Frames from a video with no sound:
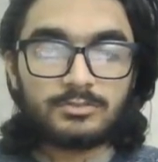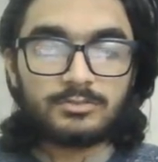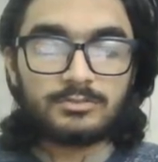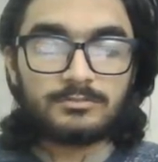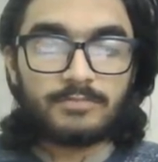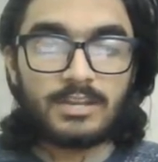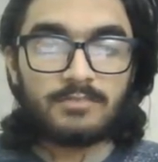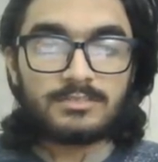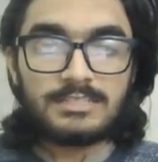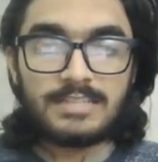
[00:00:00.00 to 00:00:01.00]
So
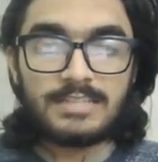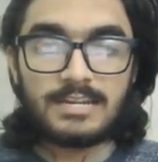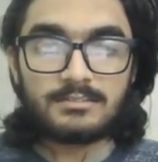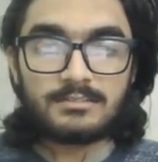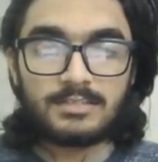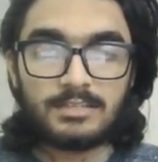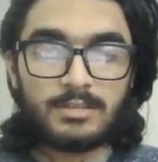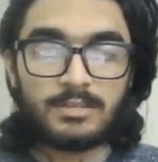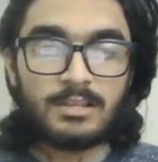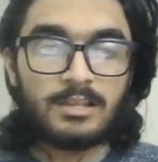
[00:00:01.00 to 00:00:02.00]
whenever the lead enter the
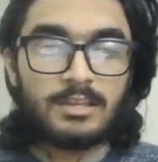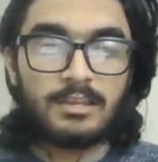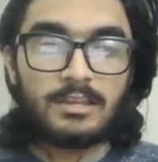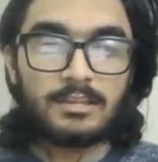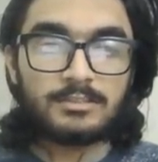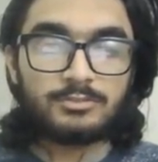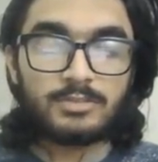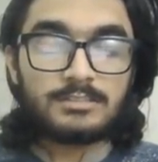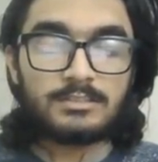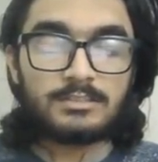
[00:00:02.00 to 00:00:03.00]
email, and you
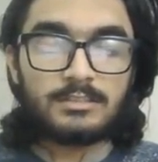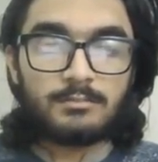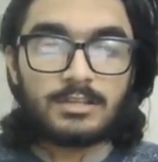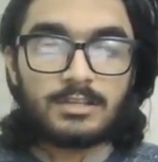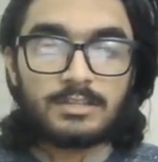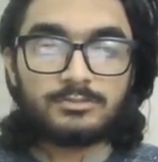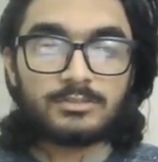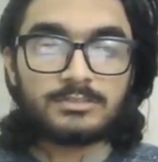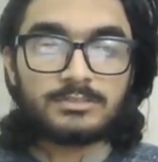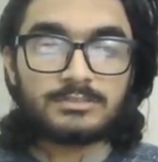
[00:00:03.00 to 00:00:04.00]
get the email, and
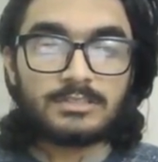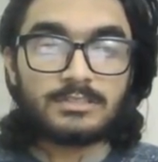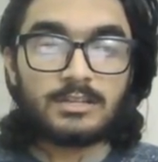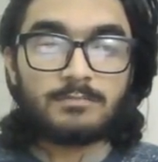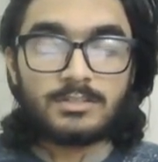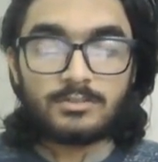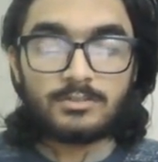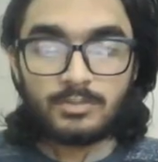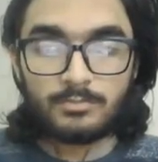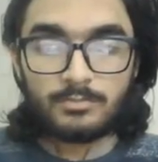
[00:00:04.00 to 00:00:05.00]
you can send the update
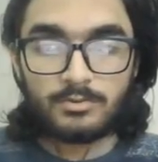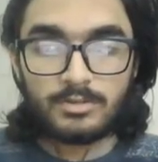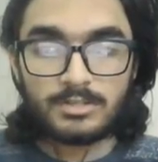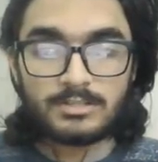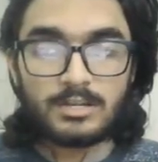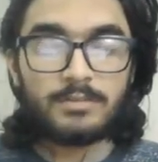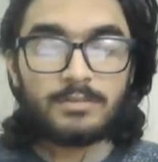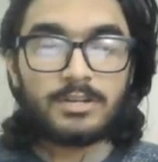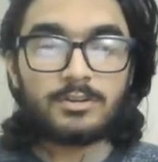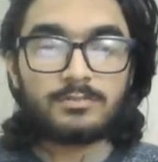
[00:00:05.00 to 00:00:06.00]
of your product,
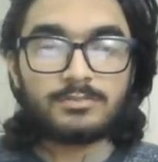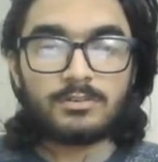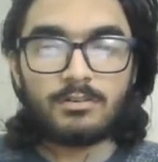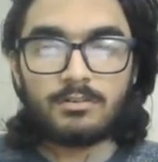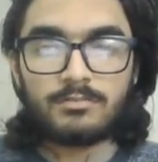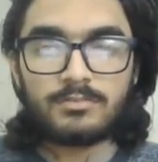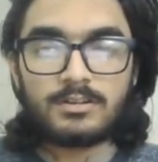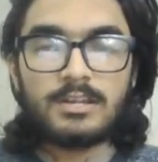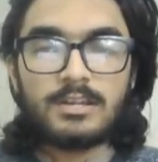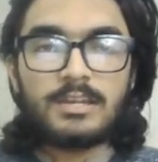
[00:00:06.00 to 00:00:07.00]
update of your
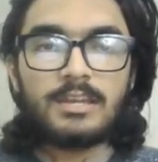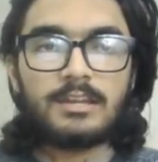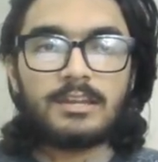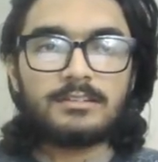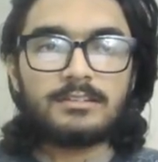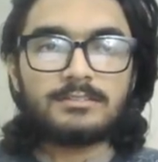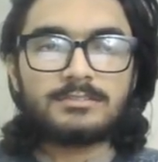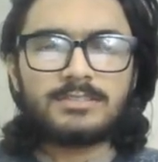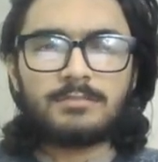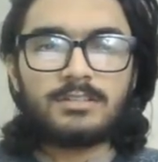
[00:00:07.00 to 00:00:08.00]
offer, and
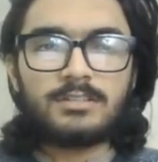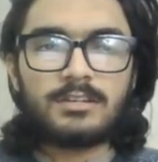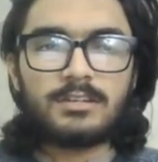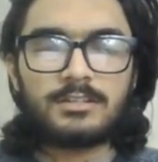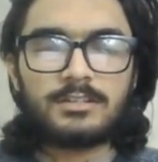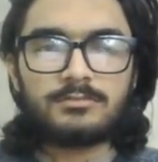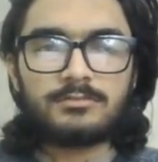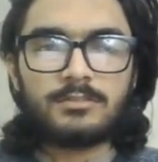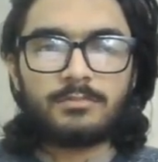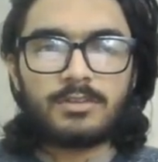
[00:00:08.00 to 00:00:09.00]
something related to
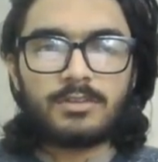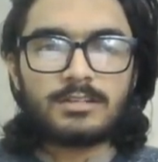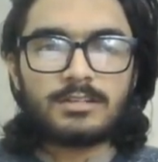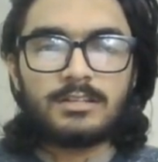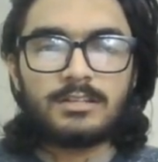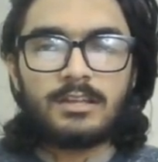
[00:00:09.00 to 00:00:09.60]
the product,